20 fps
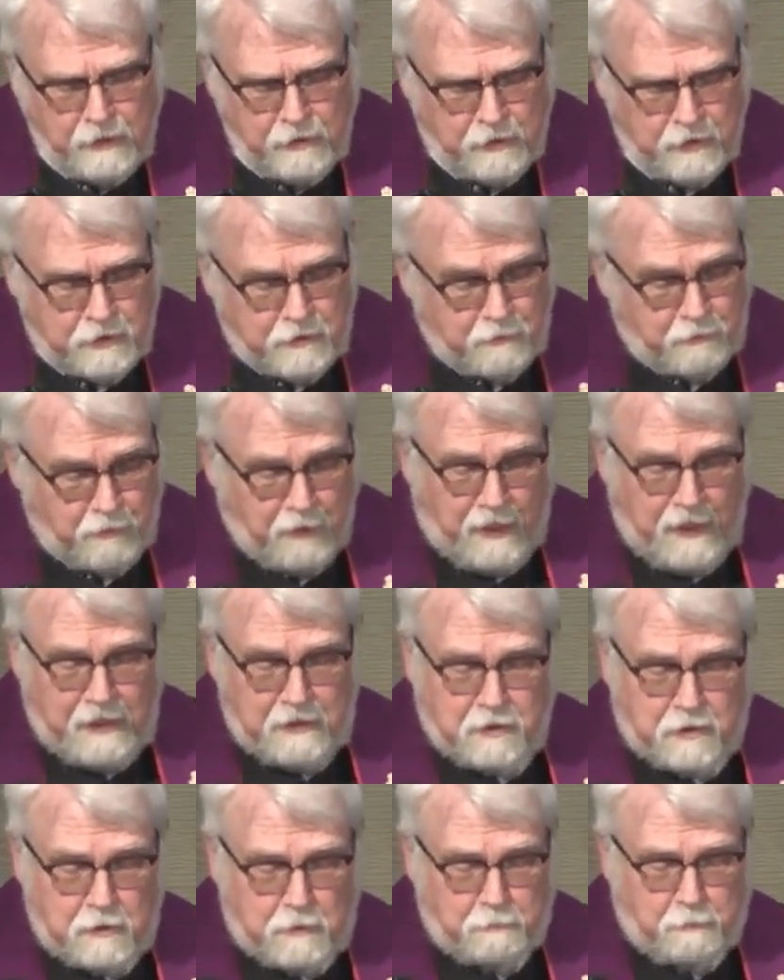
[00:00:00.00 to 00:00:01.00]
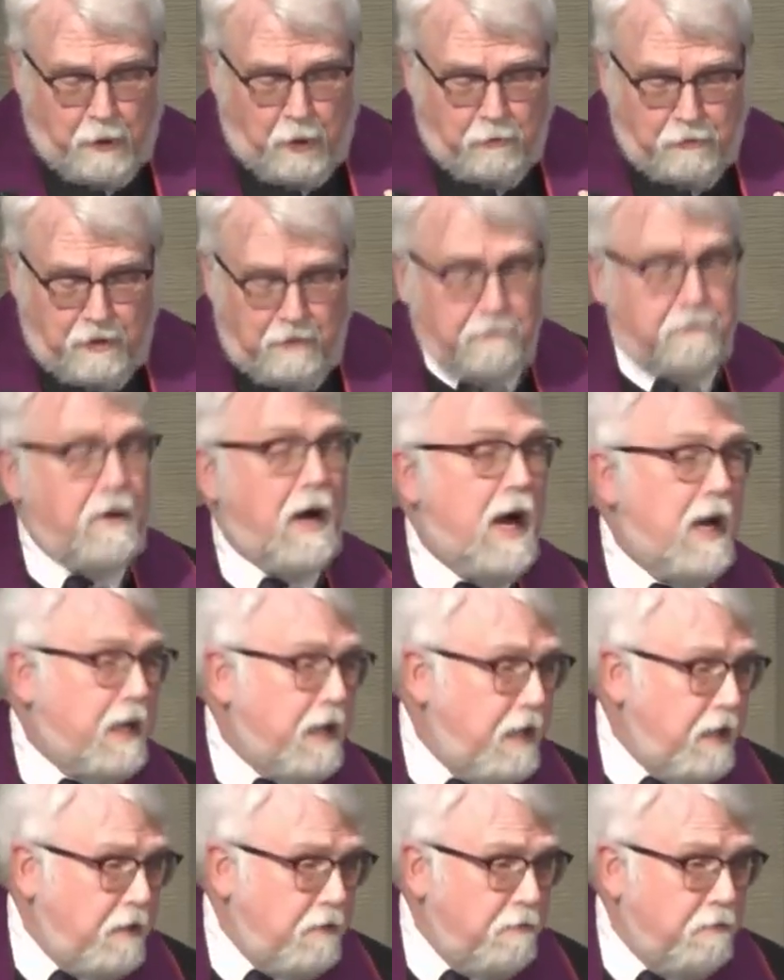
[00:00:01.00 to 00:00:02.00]
This phrase is both
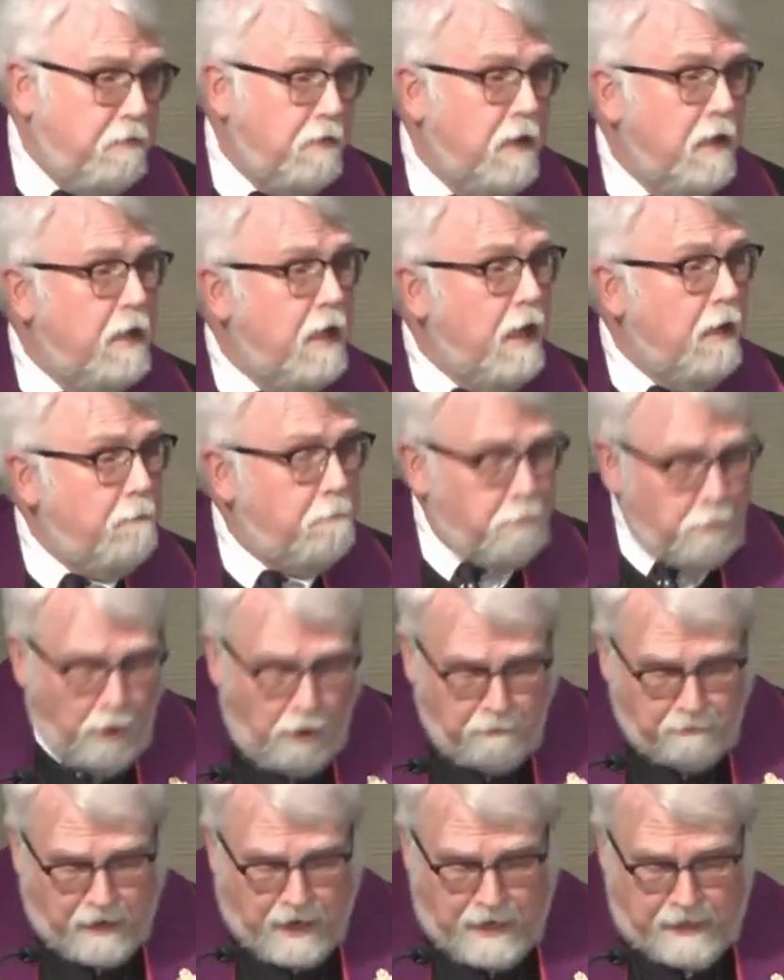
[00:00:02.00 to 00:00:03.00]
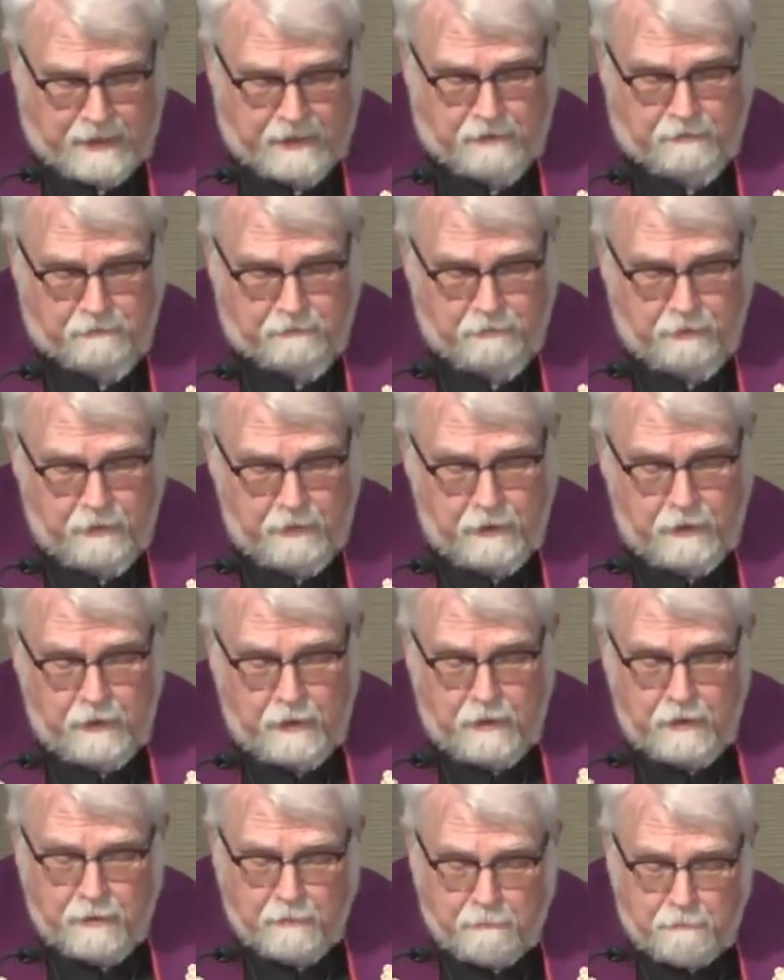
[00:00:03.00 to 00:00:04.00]
evocative and provocative.
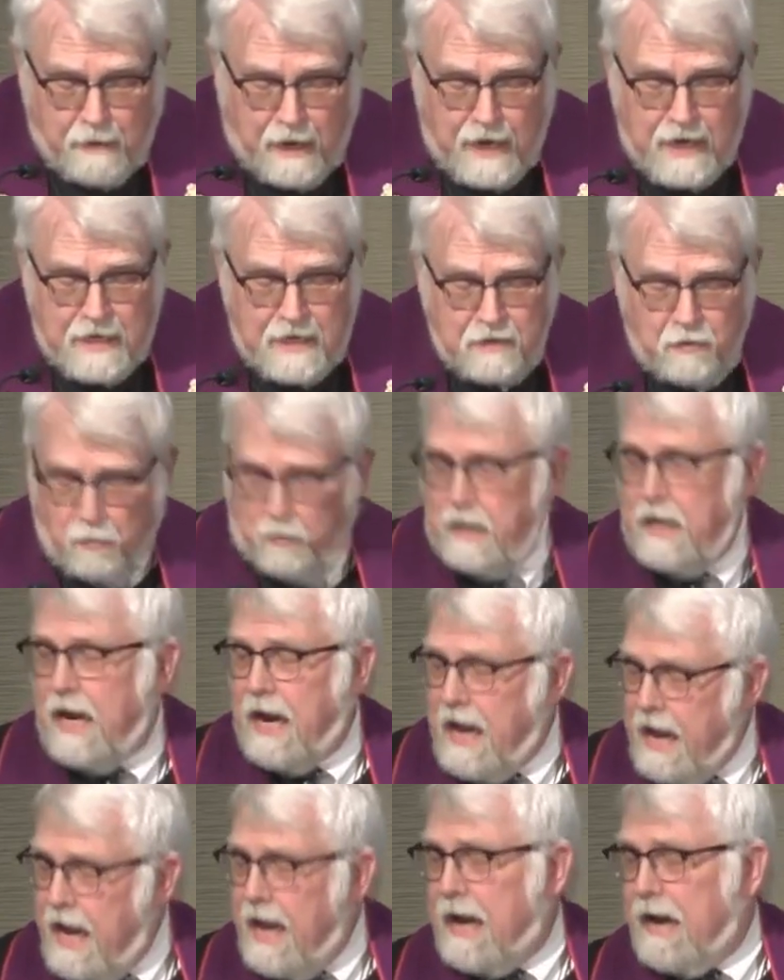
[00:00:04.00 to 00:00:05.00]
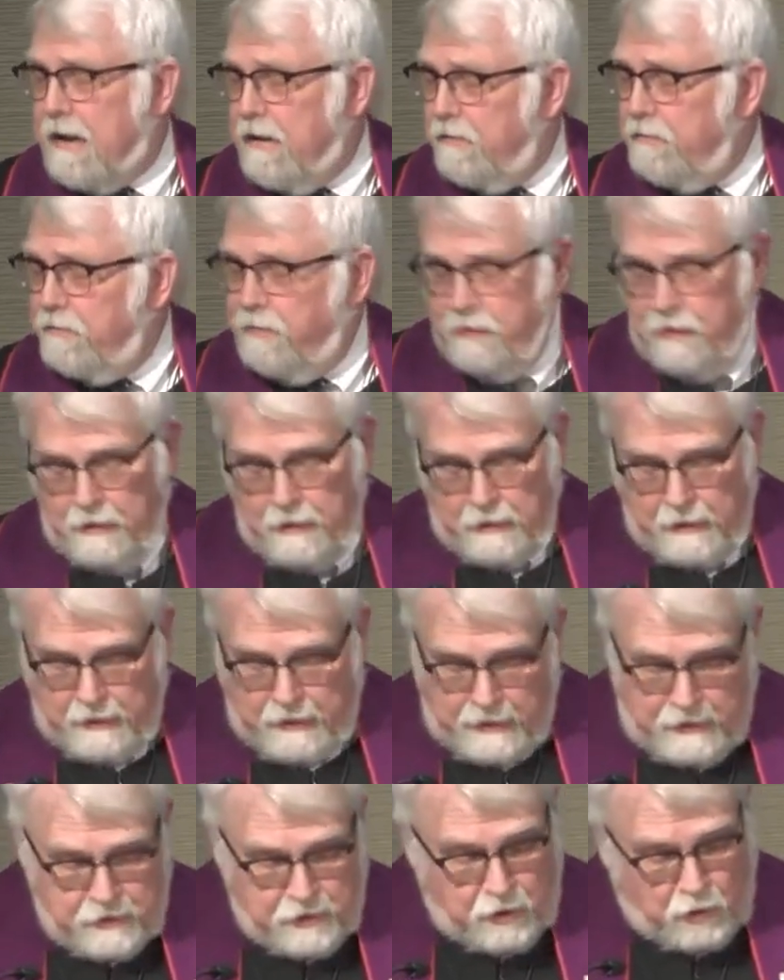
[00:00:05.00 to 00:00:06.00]
The mind we have
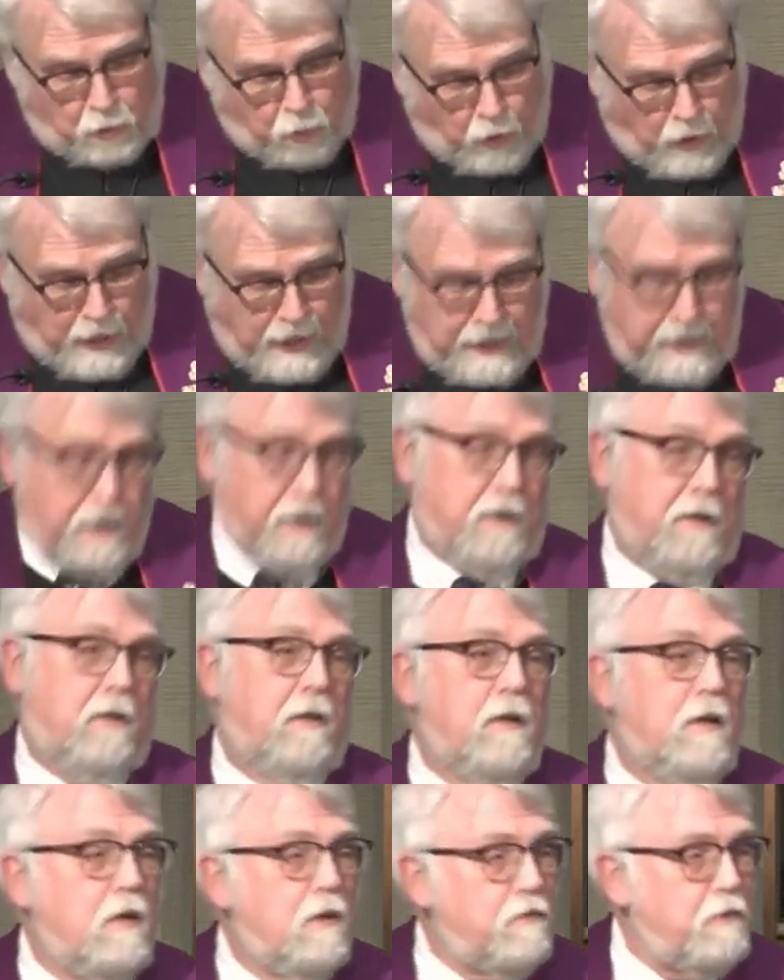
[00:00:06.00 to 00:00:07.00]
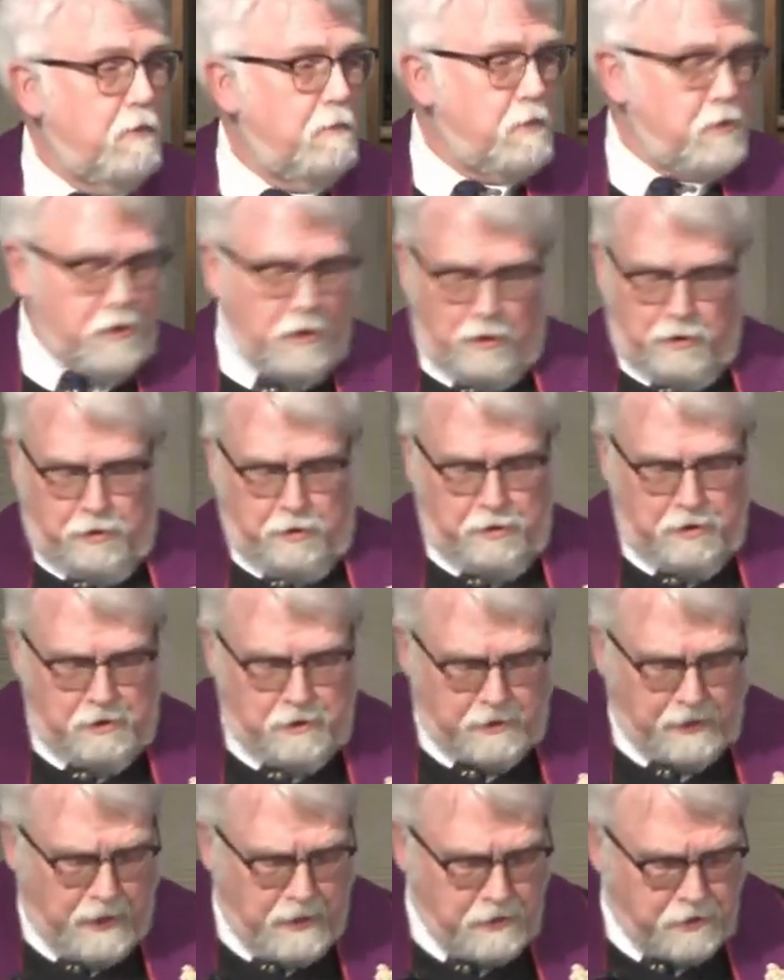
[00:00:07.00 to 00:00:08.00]
is acquired from
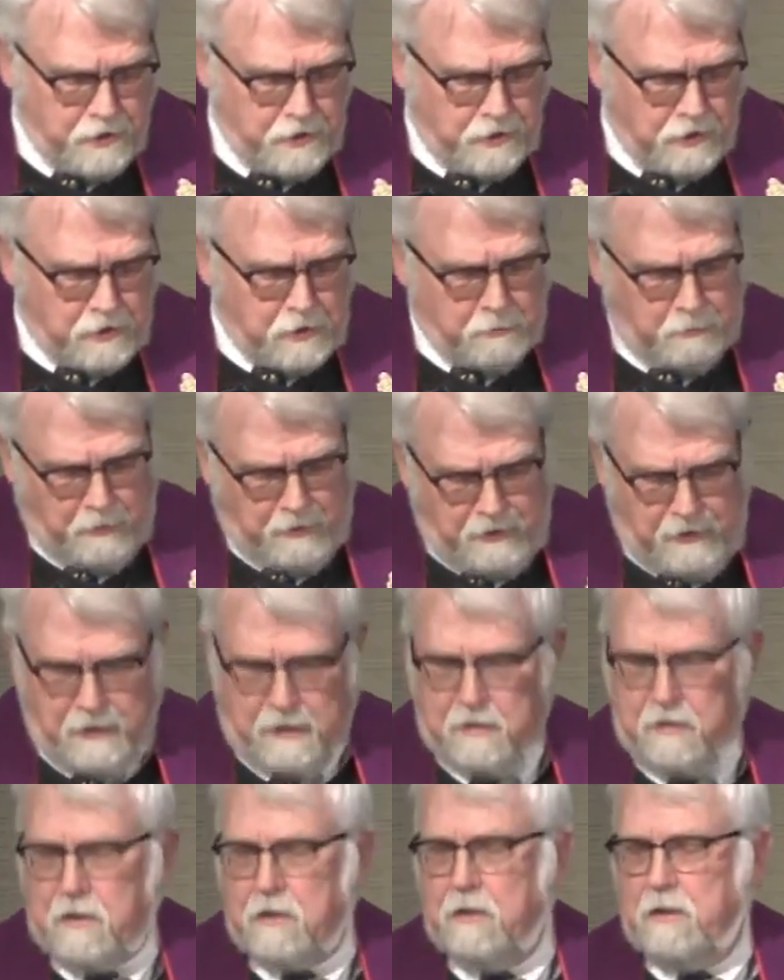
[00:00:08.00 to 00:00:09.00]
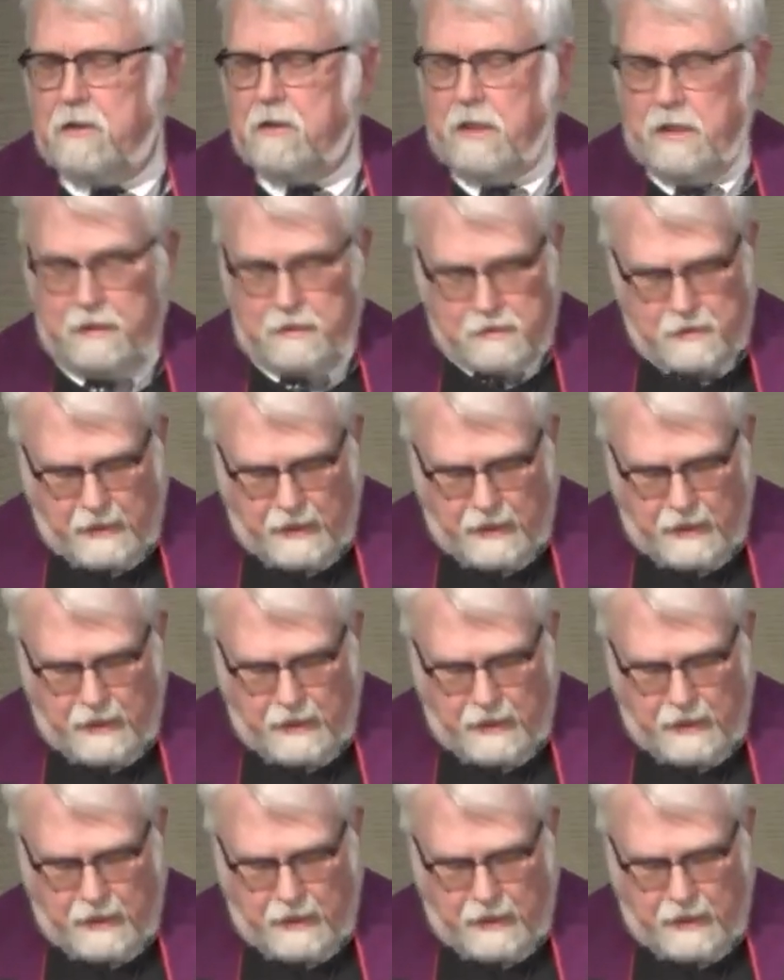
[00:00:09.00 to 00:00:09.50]
socialization experiences in